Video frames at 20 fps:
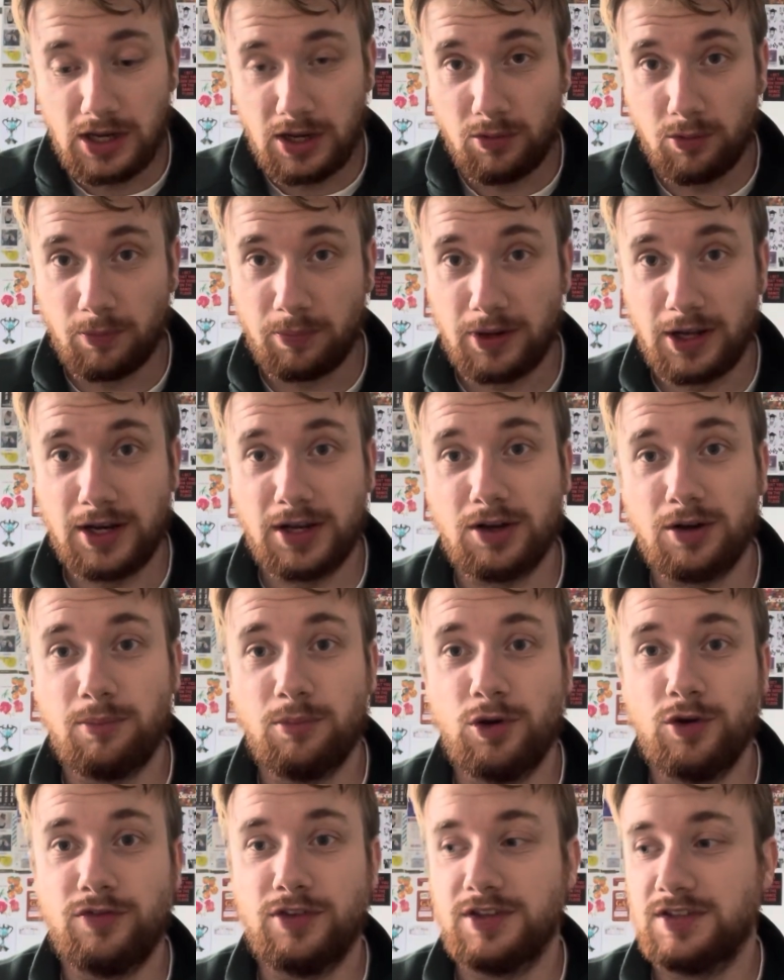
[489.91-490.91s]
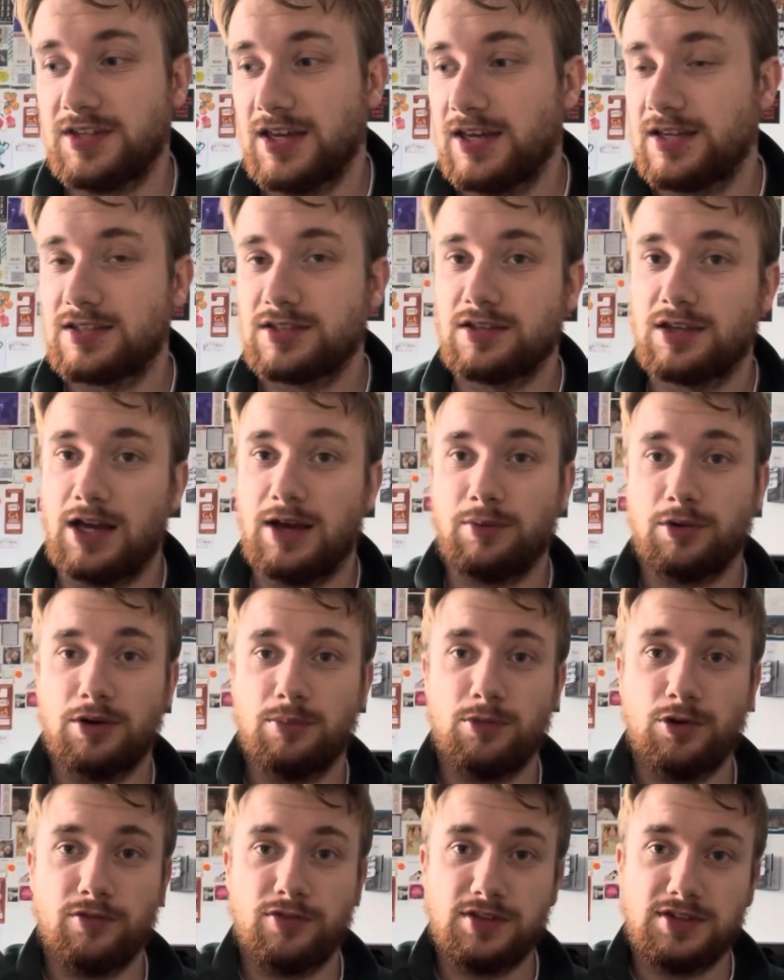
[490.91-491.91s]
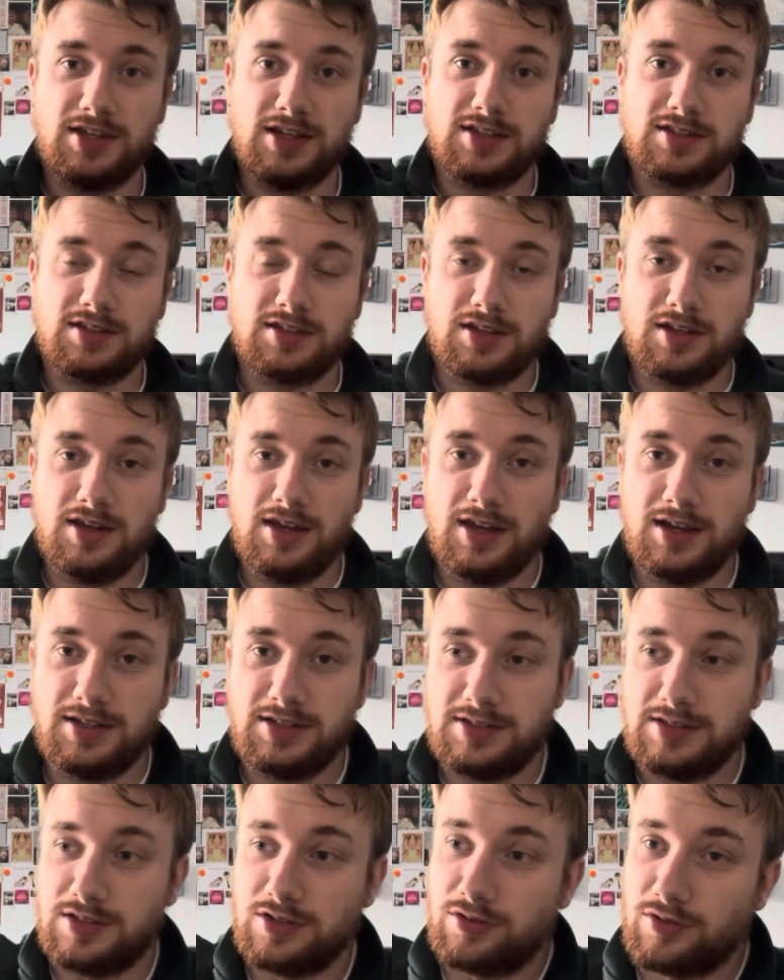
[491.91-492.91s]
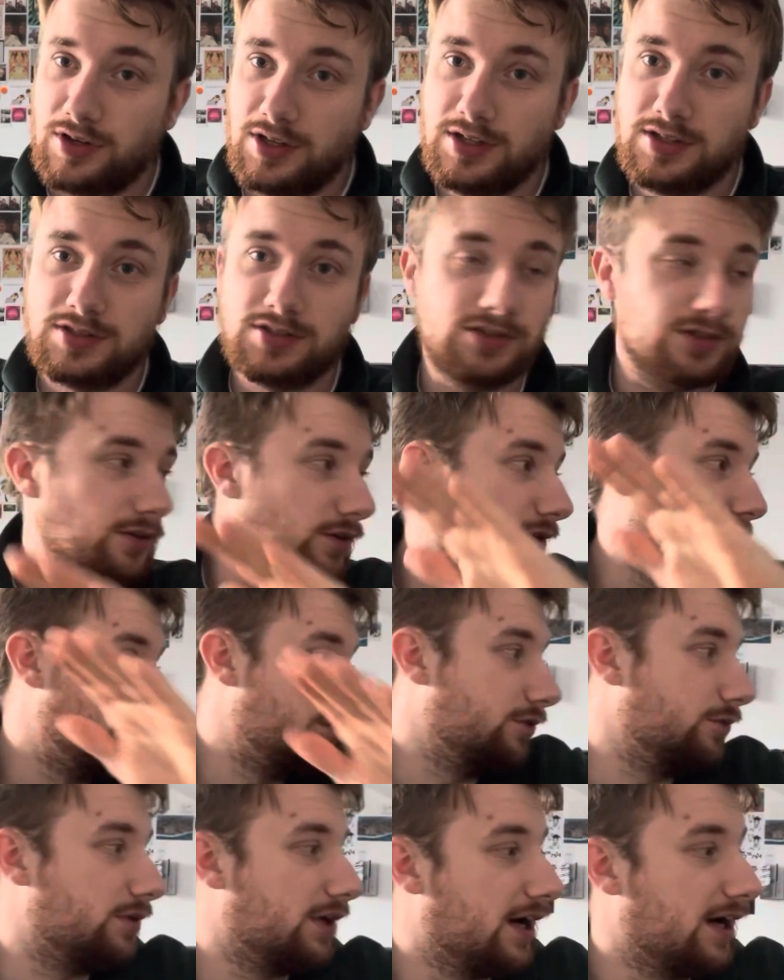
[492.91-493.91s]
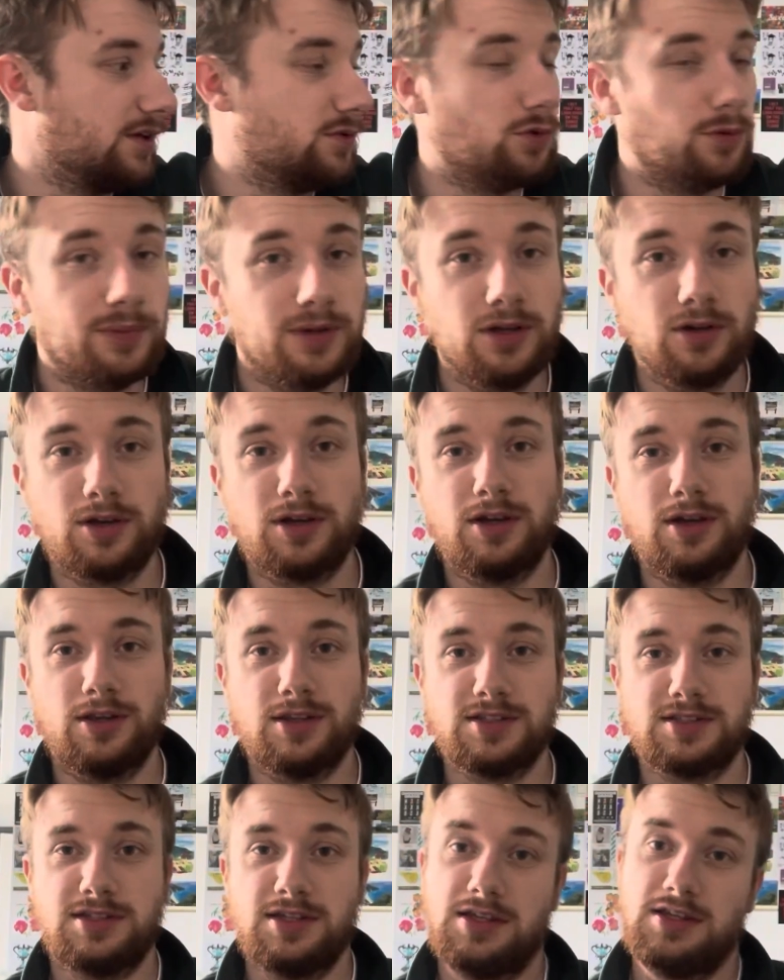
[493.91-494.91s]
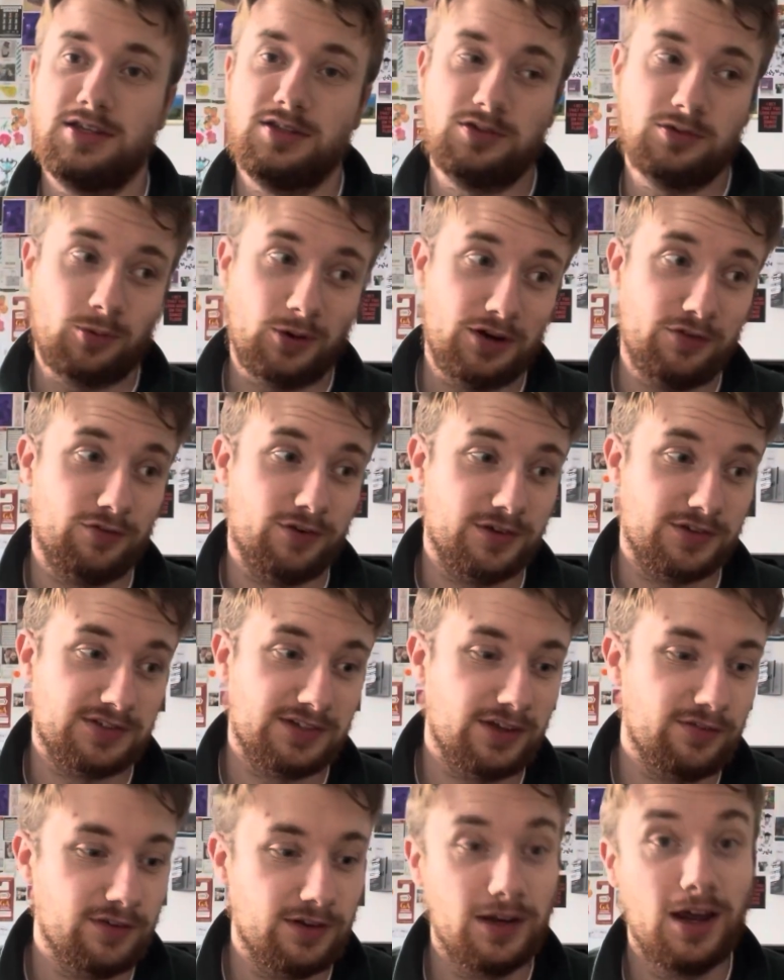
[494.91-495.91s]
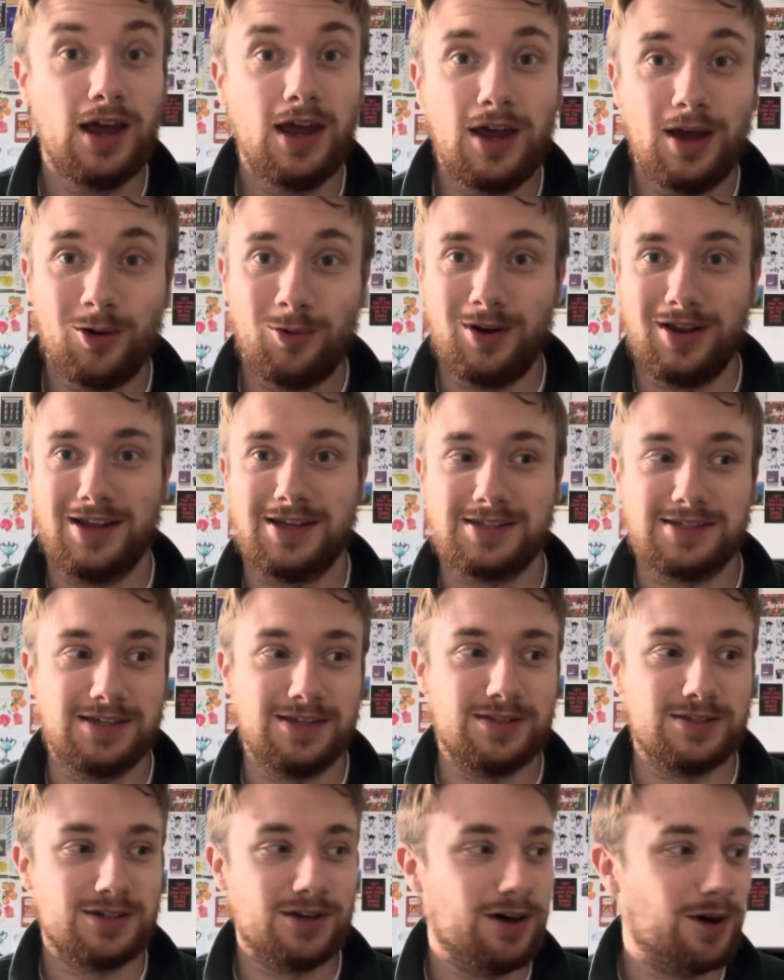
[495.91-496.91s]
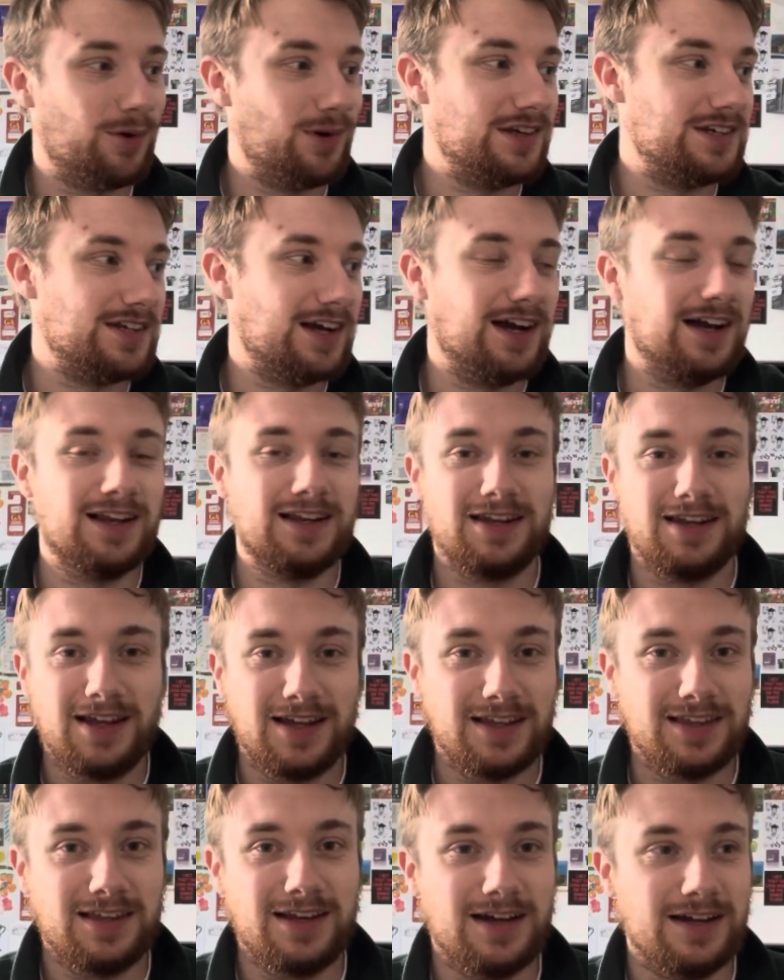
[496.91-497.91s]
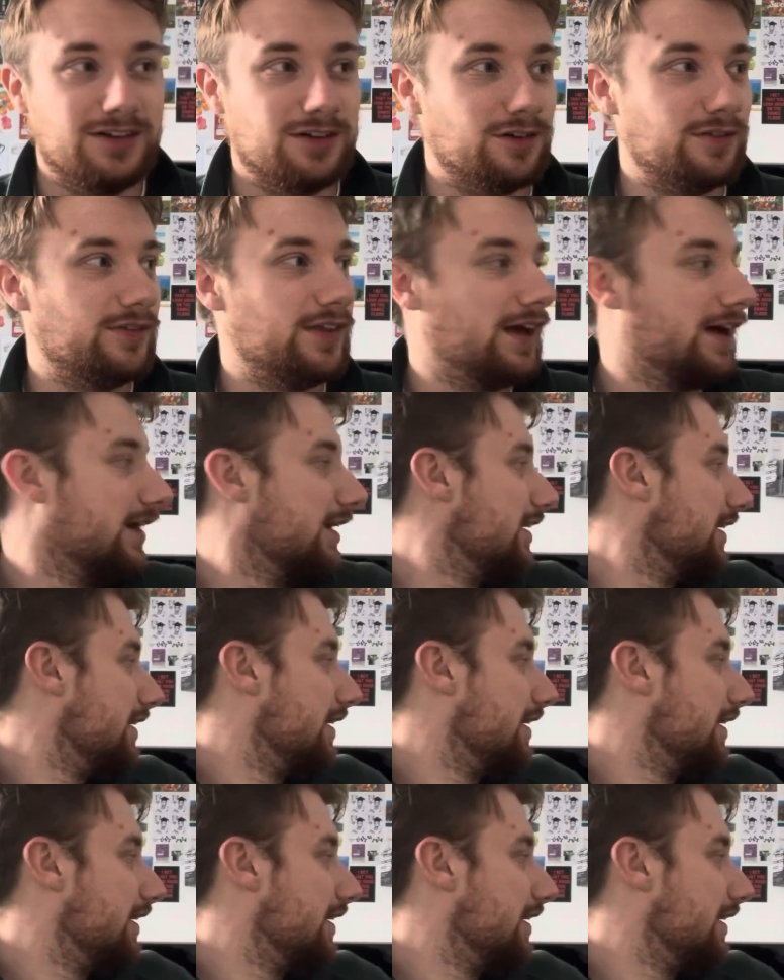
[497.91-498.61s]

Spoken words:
We're planning on moving the desk. I'm going to move the desk 90 degrees, so you guys will be looking at the city 24/7 while I sit and talk, which I like the idea of that.